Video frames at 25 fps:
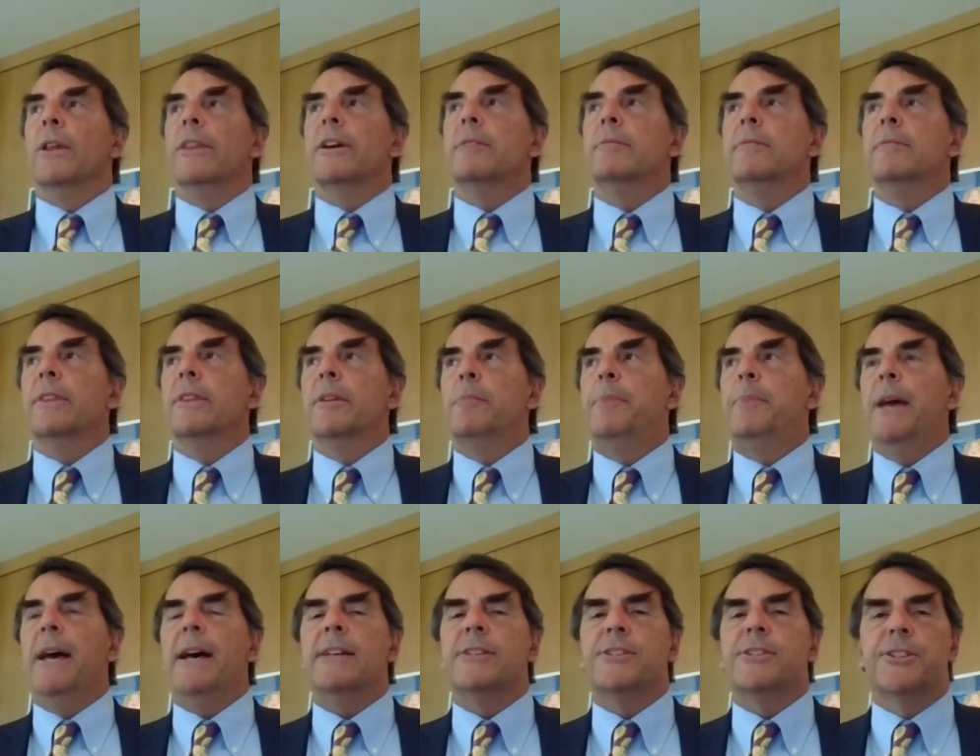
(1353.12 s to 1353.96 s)
the
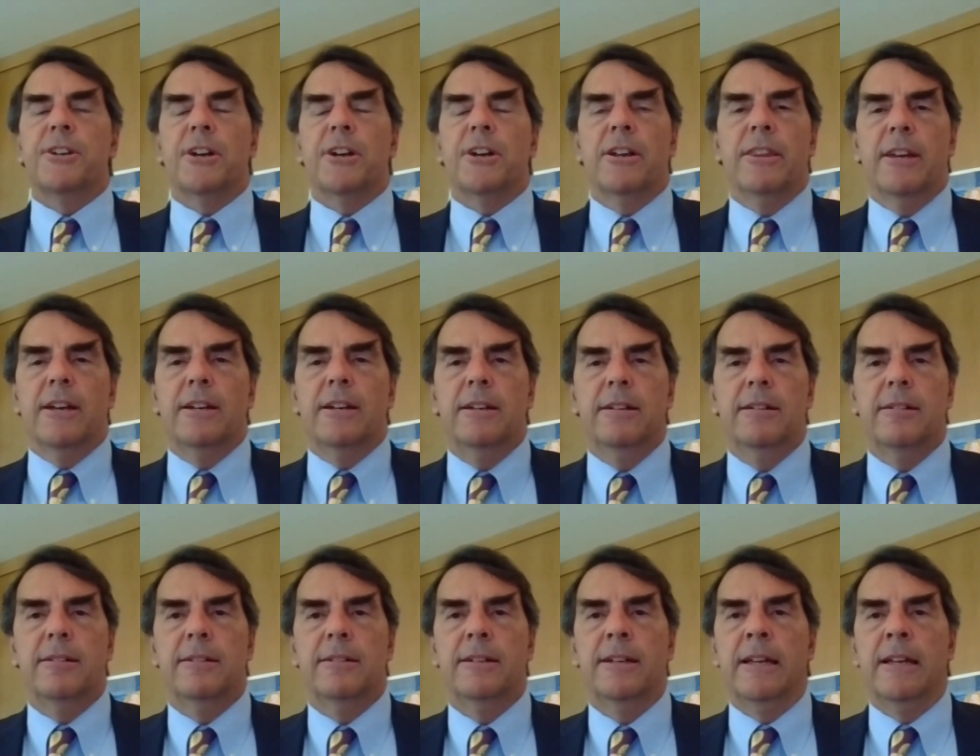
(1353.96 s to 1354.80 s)
best are the
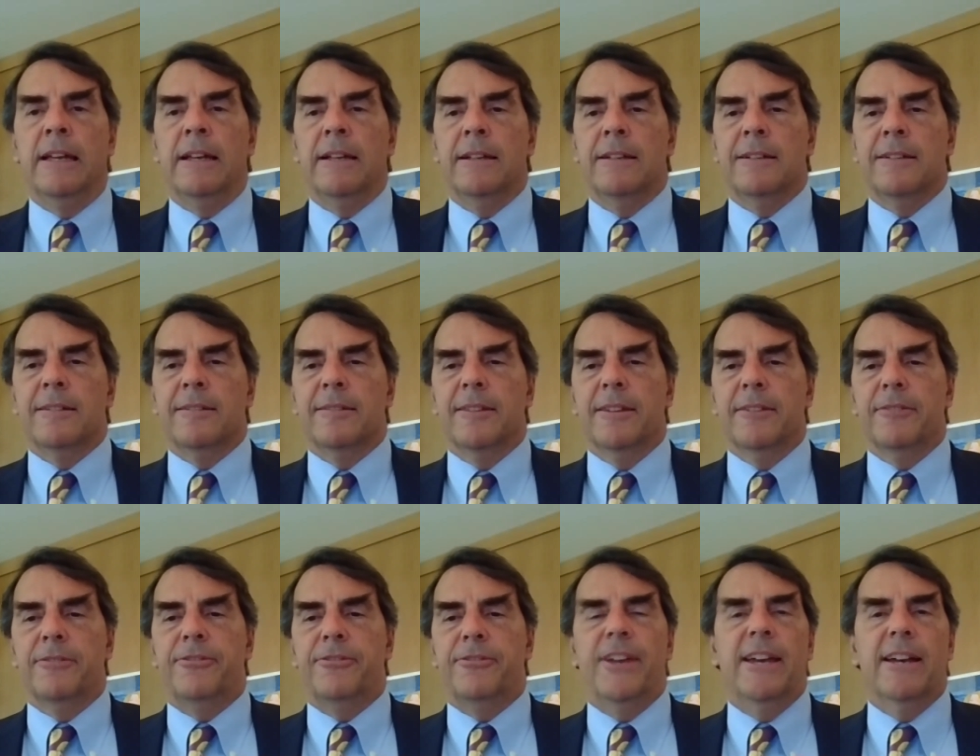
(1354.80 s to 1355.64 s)

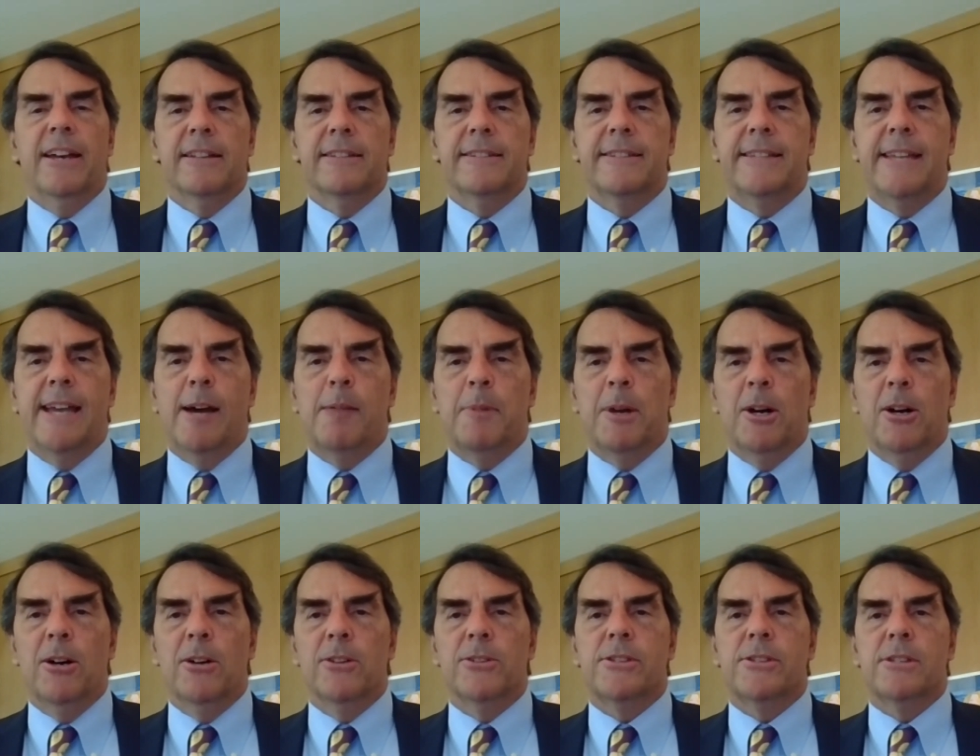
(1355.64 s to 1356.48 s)
failed
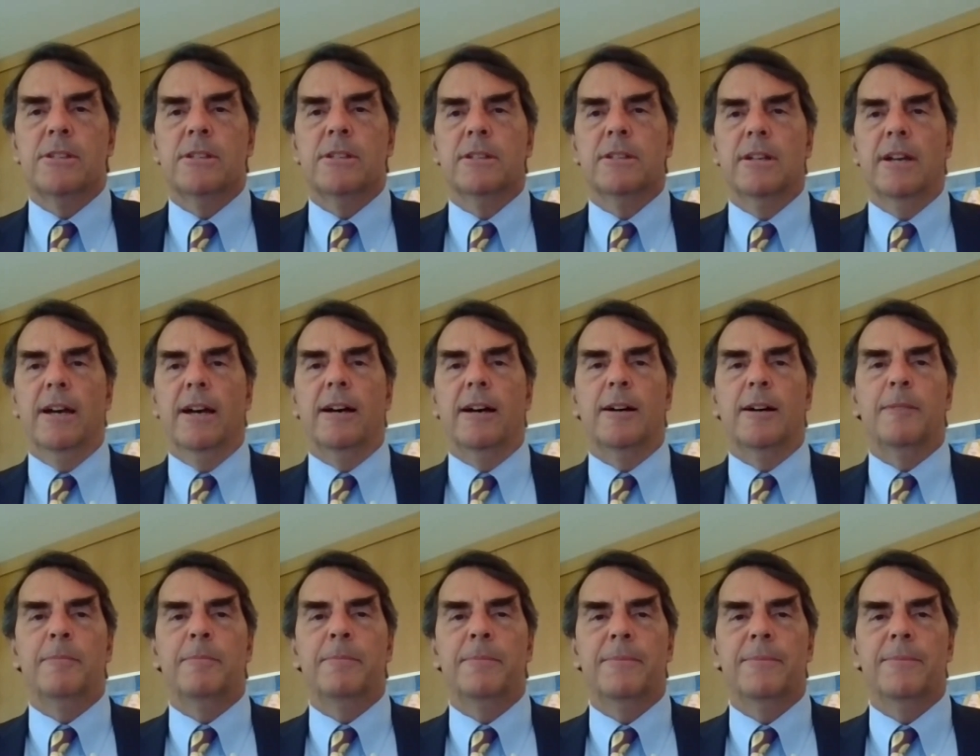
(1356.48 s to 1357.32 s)
demos.
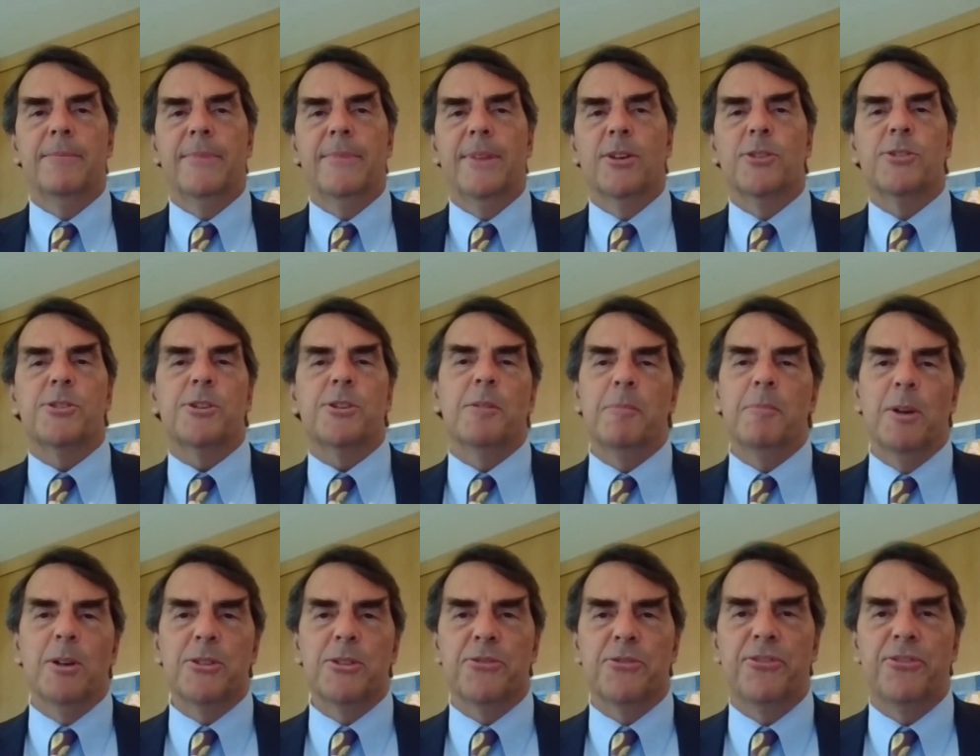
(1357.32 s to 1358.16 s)
Those are the
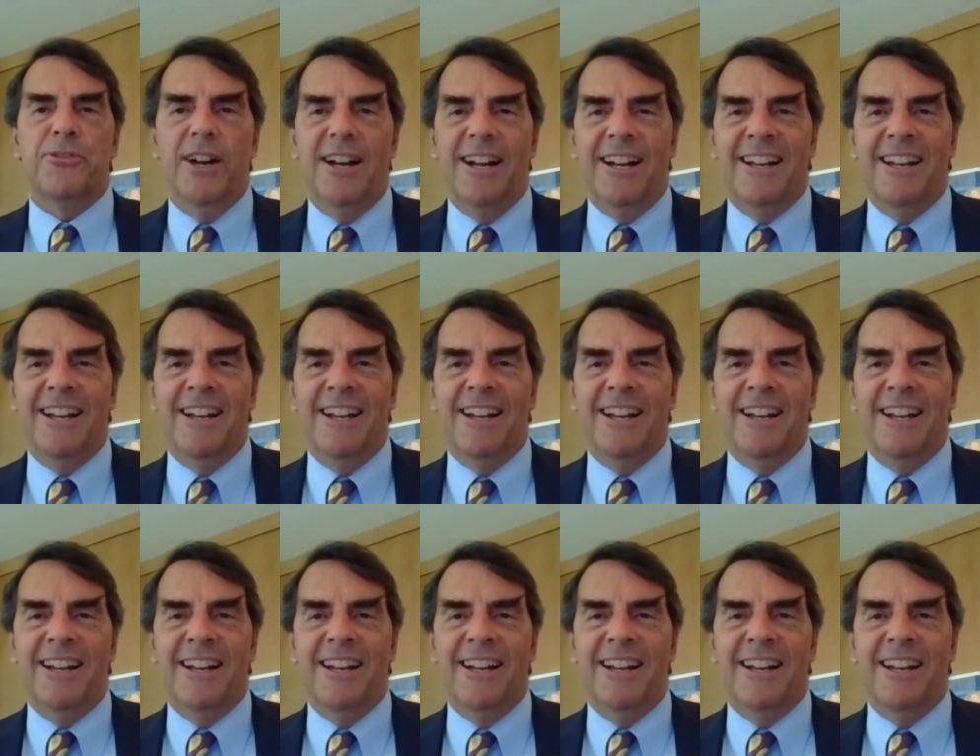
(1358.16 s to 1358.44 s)
most fun.